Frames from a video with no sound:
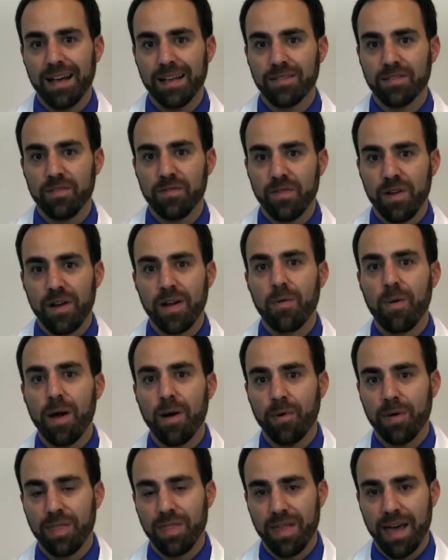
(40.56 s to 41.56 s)
do very
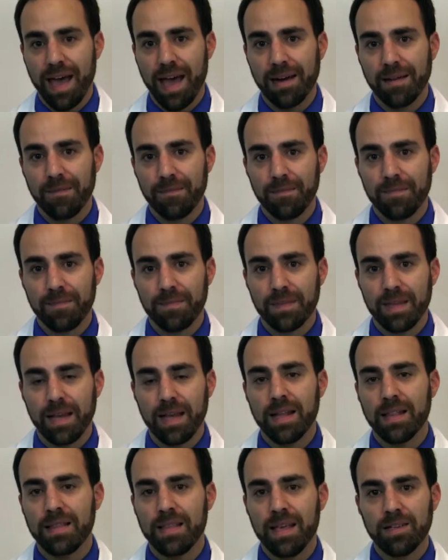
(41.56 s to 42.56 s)
well with that.
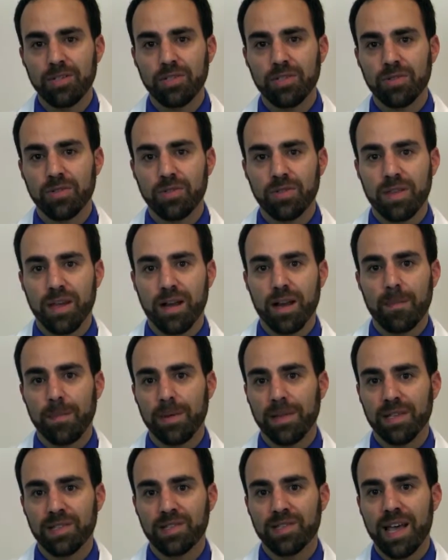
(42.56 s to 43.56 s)
An additional
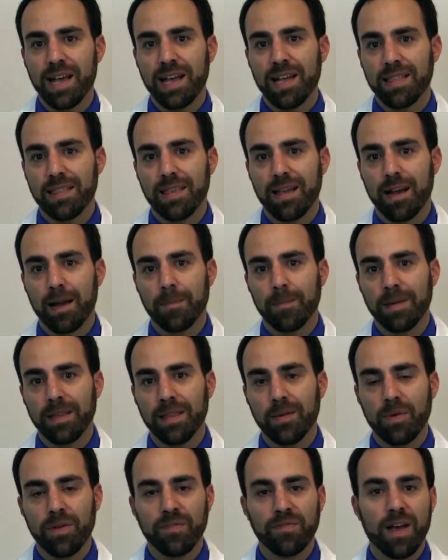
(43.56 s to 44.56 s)
therapy, the second therapy
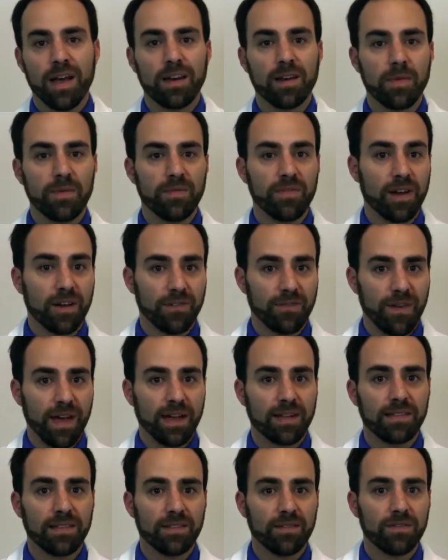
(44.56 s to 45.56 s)
that we found to be very
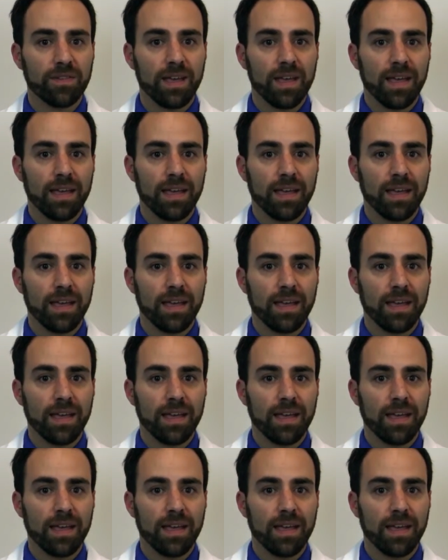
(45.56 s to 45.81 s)
effective